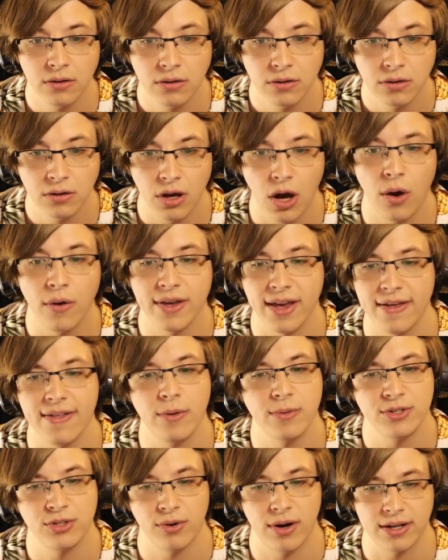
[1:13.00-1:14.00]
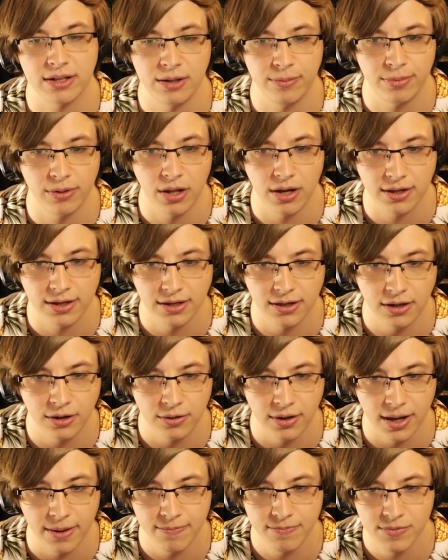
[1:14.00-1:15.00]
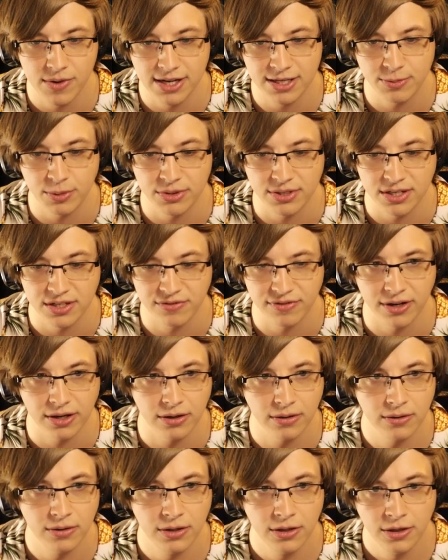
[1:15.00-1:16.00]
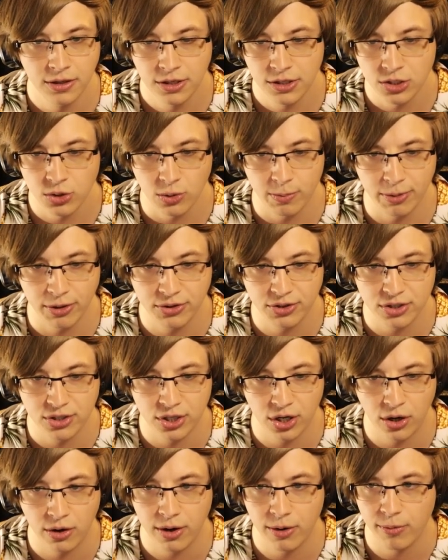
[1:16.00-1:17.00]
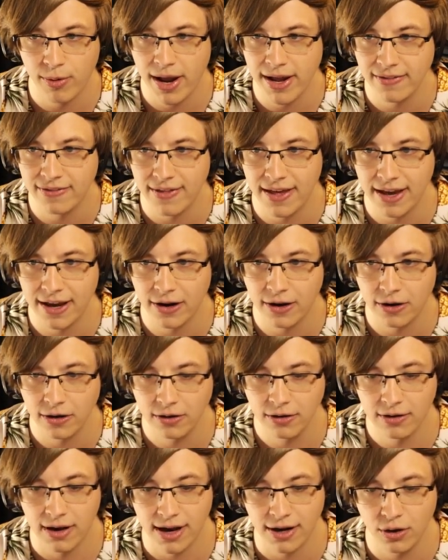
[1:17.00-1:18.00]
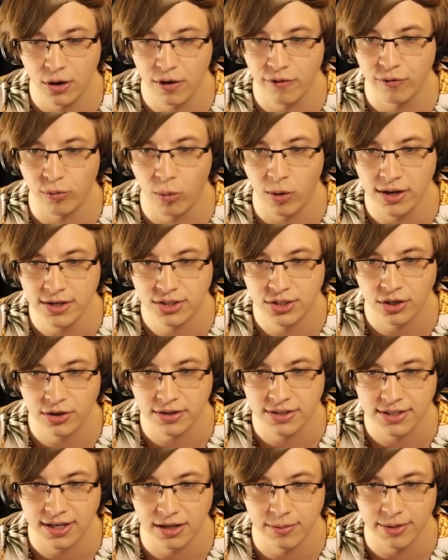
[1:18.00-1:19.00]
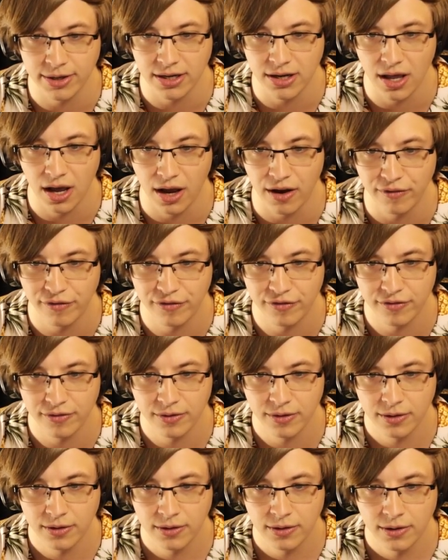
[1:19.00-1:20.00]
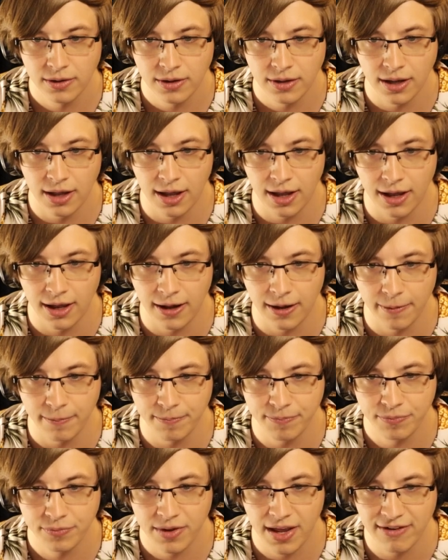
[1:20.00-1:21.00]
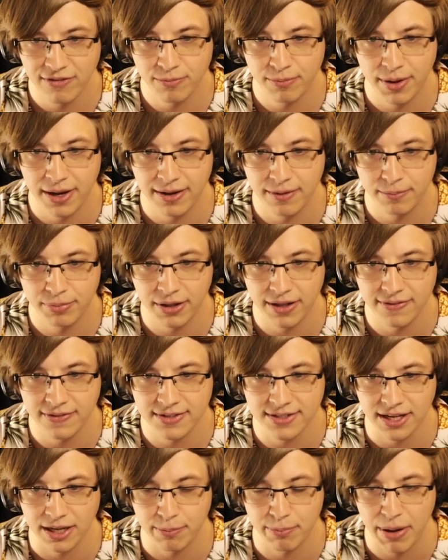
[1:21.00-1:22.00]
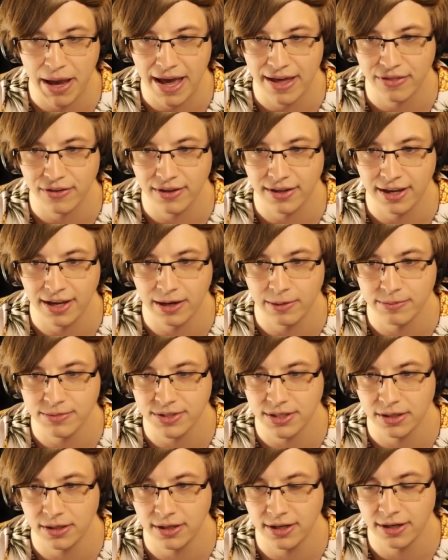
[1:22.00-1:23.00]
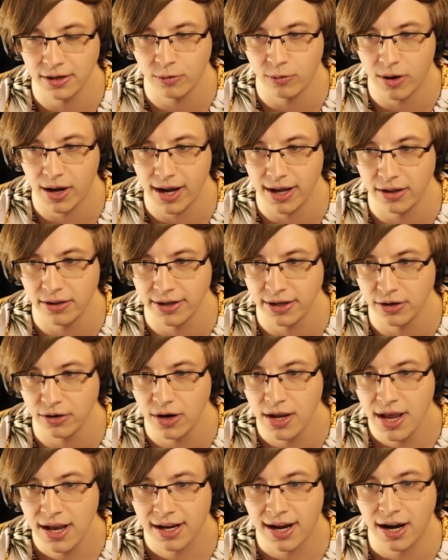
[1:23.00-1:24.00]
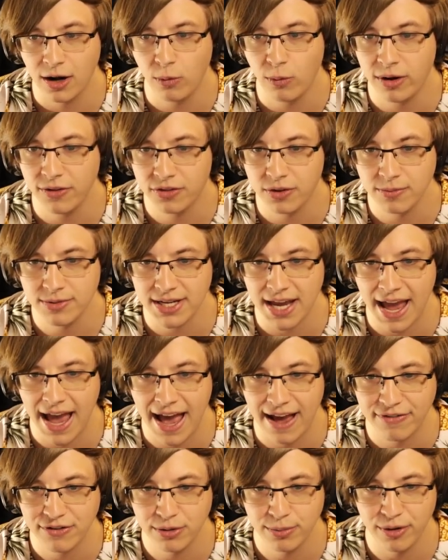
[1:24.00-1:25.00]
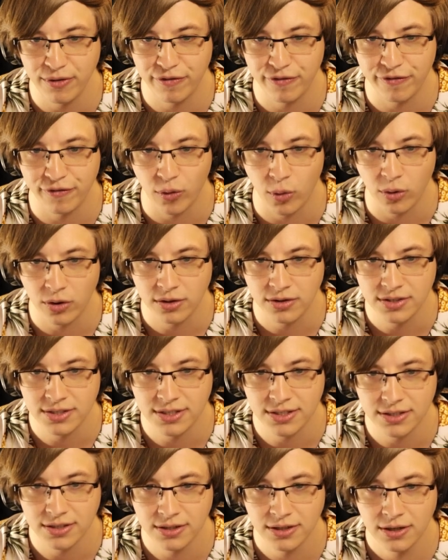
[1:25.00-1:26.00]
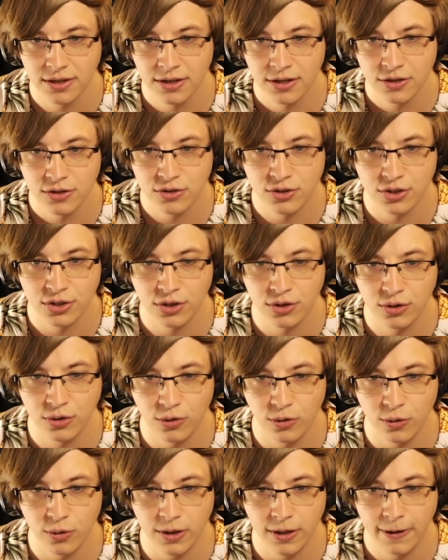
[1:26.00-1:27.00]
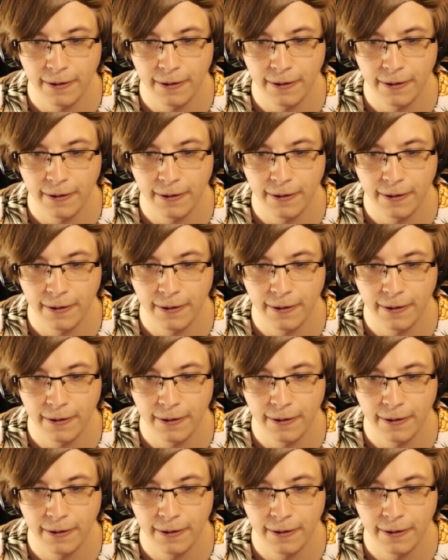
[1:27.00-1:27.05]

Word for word: Oh yeah, that would directly block it. Okay, I suppose that's fair. So we built a turret right there. I don't know if one turret's gonna be enough. Um, I haven't pay, played these like pathing games in a, in a while here. Kind of want them to have to be forced to